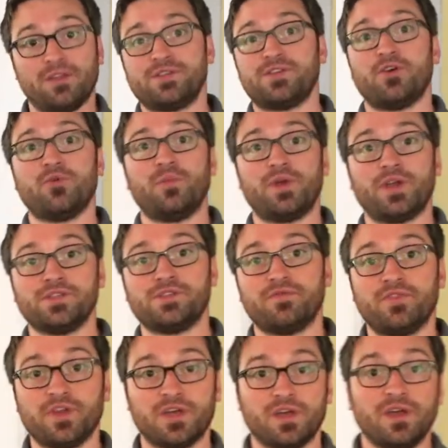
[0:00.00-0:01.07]
So because
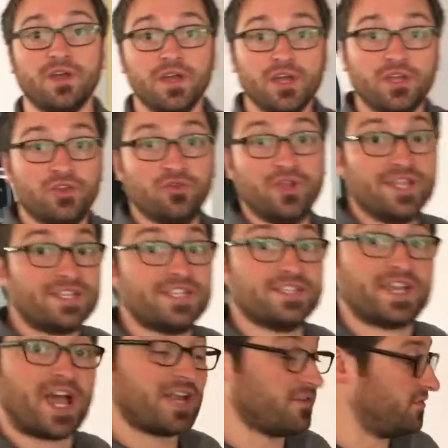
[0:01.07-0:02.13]
of the unique
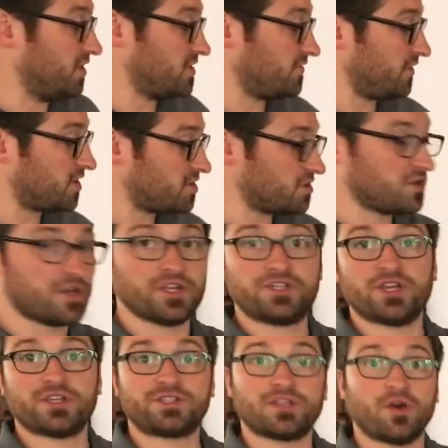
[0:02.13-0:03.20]
design of this fixture, it
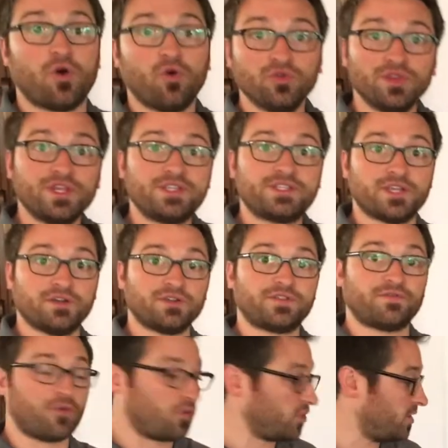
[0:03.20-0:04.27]
just only tilts
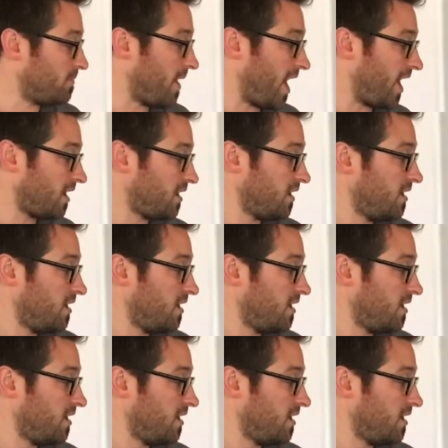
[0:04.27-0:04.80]
forward and back.